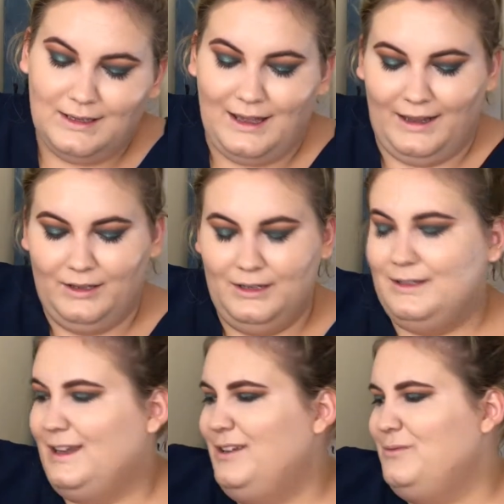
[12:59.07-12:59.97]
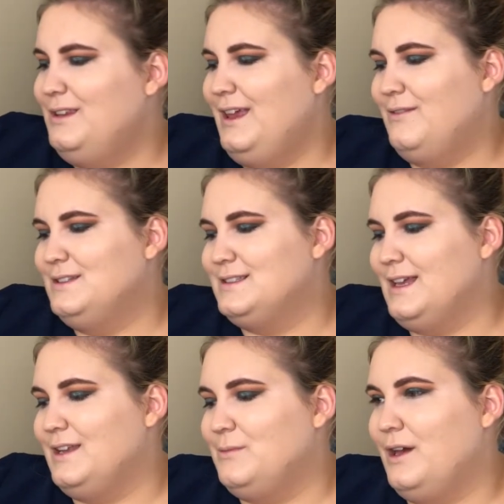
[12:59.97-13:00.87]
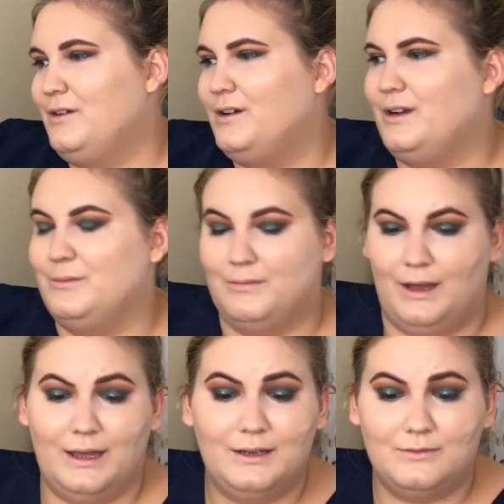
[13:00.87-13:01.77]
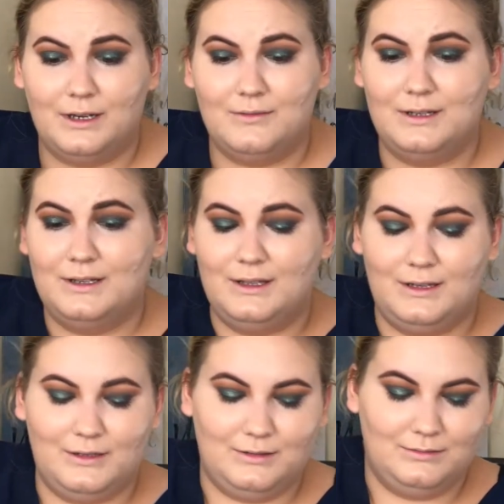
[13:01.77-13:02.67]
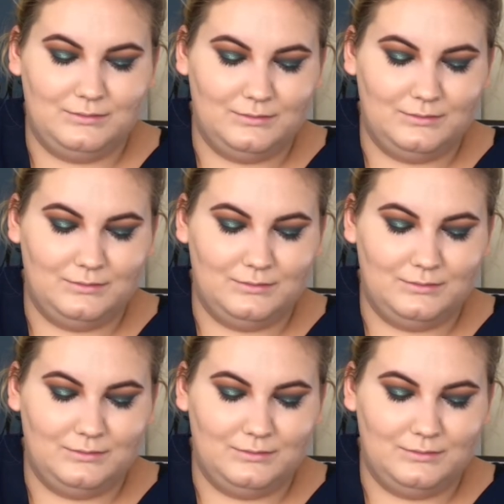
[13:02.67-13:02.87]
I didn't really have a setting powder in mind when I went in there.